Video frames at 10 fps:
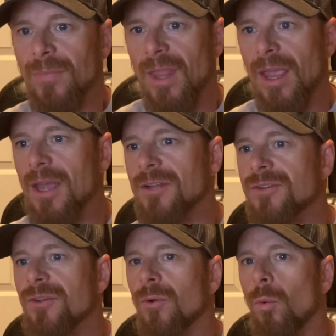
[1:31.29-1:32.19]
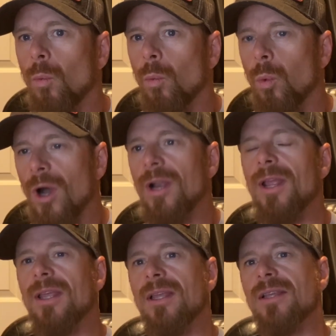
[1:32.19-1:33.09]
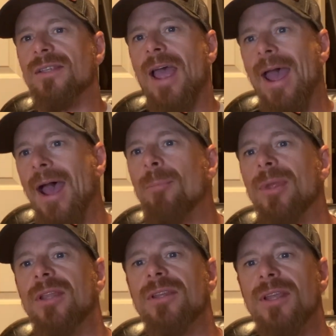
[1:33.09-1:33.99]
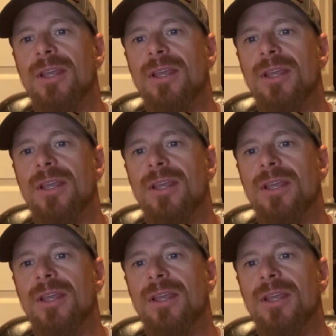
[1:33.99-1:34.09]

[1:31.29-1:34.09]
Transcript: And what has happened